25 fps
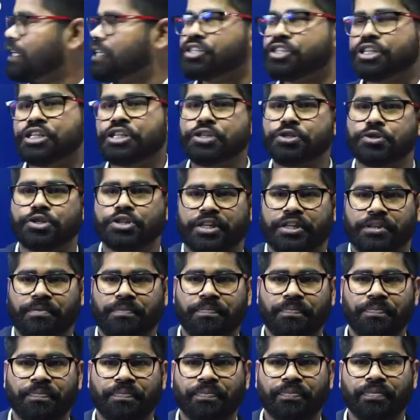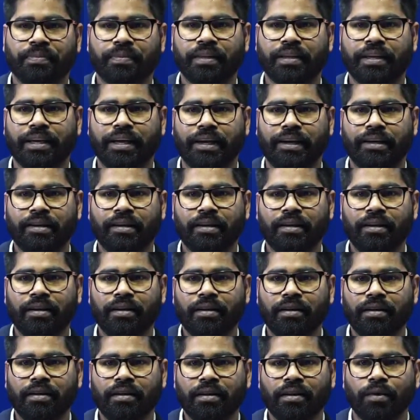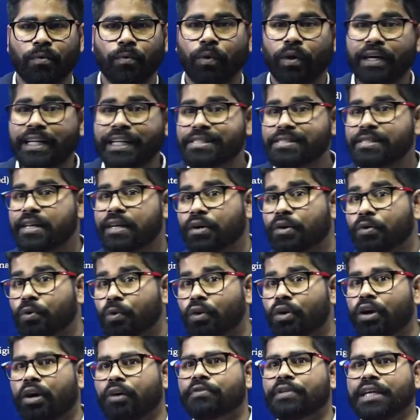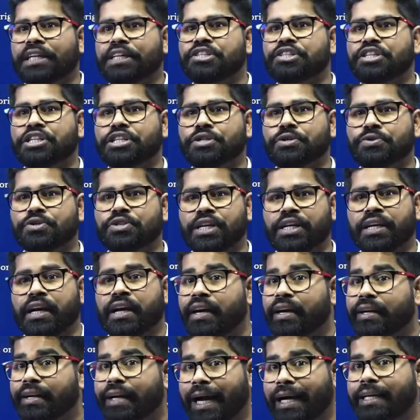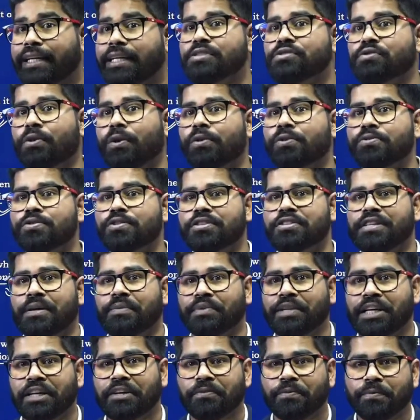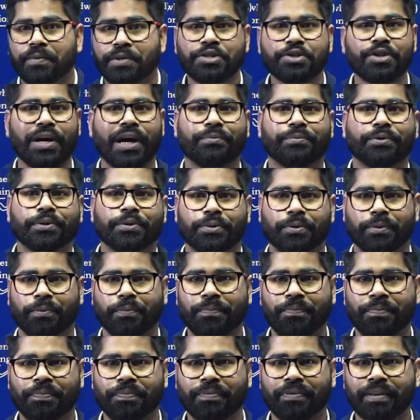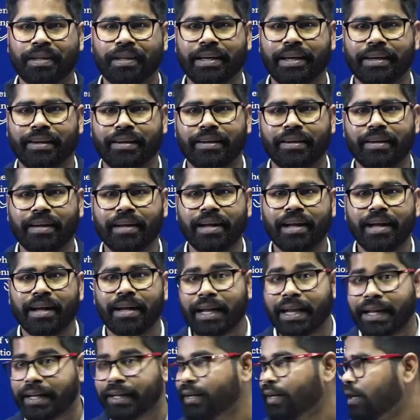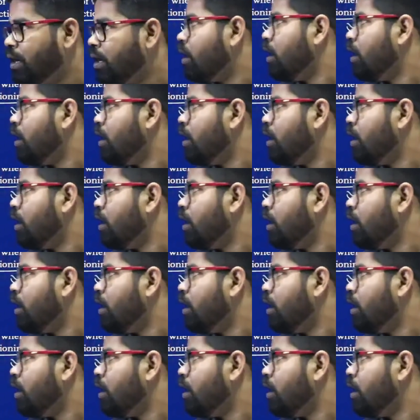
institution. Okay. What is the role of the institution? That is also something which you have to know. Okay. Like